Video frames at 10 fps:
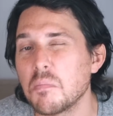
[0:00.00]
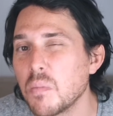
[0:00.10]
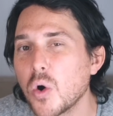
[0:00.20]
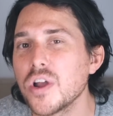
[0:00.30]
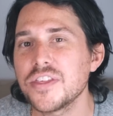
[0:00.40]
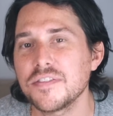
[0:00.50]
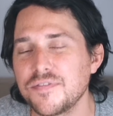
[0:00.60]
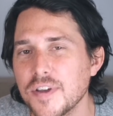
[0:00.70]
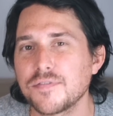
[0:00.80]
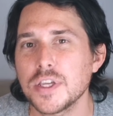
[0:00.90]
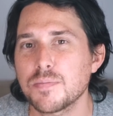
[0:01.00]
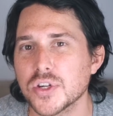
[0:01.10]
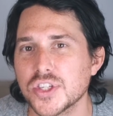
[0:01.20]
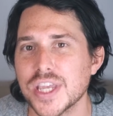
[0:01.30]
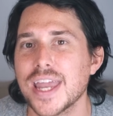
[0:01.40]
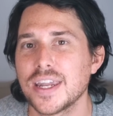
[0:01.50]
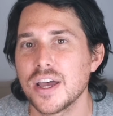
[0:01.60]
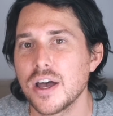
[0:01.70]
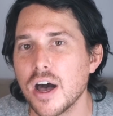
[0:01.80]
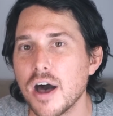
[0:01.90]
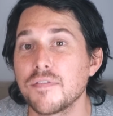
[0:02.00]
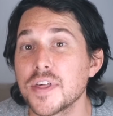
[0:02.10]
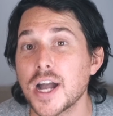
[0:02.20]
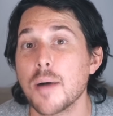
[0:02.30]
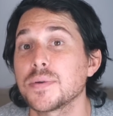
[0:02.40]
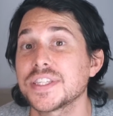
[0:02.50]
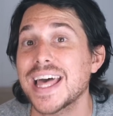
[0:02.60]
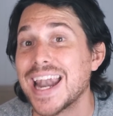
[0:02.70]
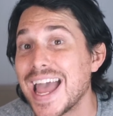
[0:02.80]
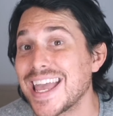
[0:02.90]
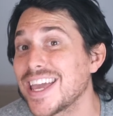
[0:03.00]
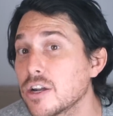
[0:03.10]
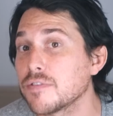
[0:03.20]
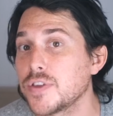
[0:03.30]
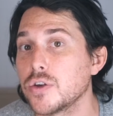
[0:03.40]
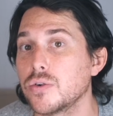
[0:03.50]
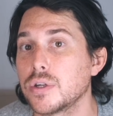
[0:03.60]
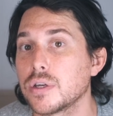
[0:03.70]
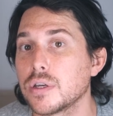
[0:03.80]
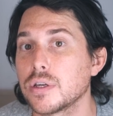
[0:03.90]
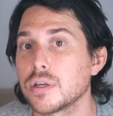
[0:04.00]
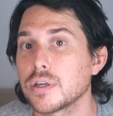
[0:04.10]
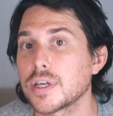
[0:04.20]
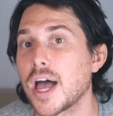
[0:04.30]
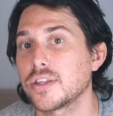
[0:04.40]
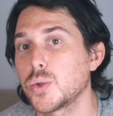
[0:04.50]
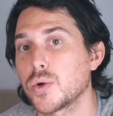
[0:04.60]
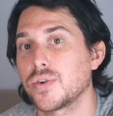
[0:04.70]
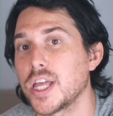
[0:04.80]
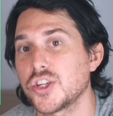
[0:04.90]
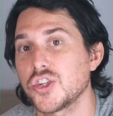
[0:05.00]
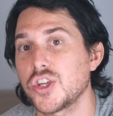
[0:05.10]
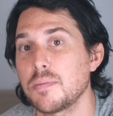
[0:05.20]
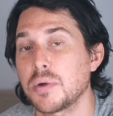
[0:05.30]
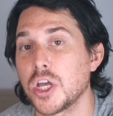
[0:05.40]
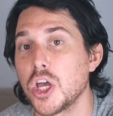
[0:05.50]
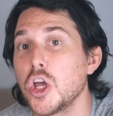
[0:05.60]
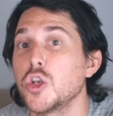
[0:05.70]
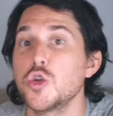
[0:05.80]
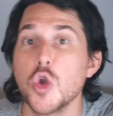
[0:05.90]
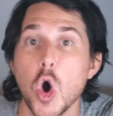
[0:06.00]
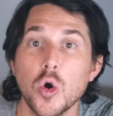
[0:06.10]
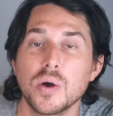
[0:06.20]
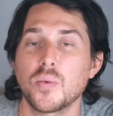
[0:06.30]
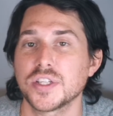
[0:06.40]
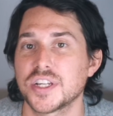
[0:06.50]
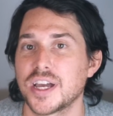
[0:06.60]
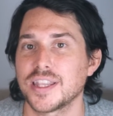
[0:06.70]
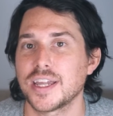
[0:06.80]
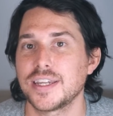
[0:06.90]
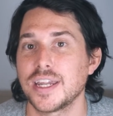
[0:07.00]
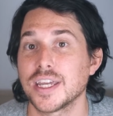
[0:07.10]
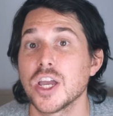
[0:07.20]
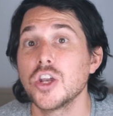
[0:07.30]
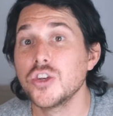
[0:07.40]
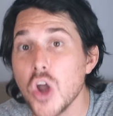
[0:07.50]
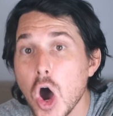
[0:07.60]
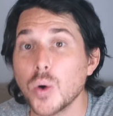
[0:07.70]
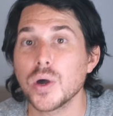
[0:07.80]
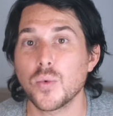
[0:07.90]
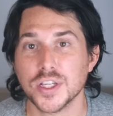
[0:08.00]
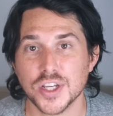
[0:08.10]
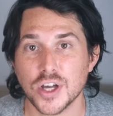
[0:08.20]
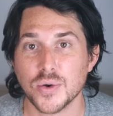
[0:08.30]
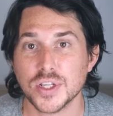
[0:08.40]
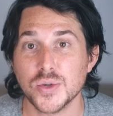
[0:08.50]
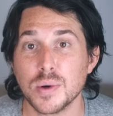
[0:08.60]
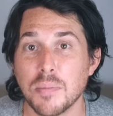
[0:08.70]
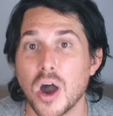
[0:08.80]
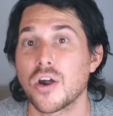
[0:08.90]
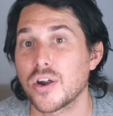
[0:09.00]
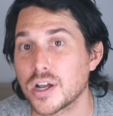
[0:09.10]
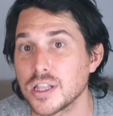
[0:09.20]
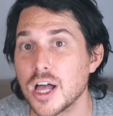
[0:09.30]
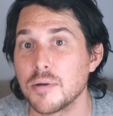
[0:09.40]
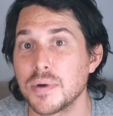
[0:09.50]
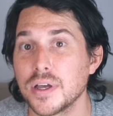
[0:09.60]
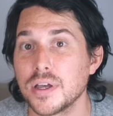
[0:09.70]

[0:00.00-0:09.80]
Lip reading: more than 50% of the couples that I interviewed got into a relationship? No, it wasn't online dating. No, it wasn't going to a bar or a club.